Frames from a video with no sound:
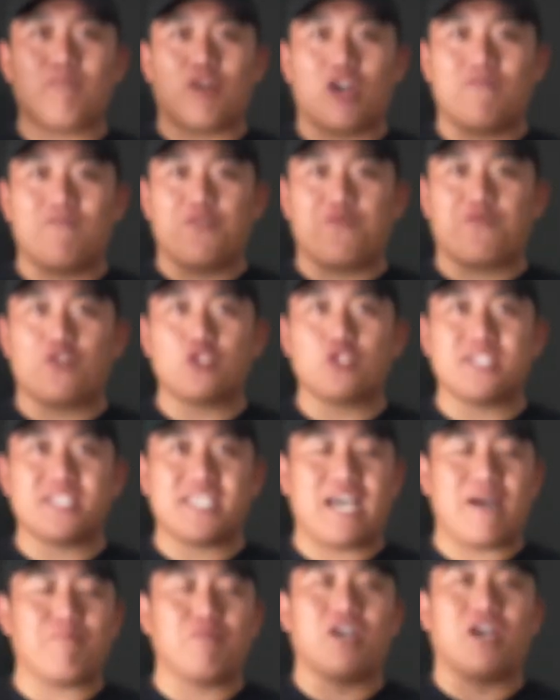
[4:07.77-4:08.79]
Marvel versus
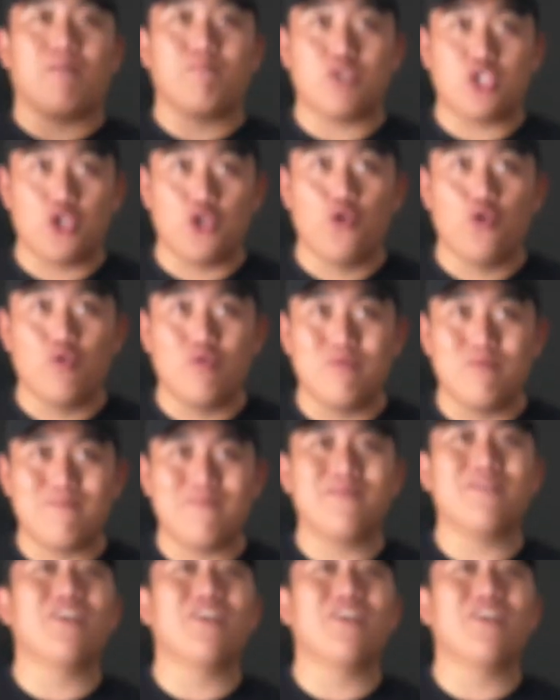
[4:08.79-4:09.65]
Capcom 2?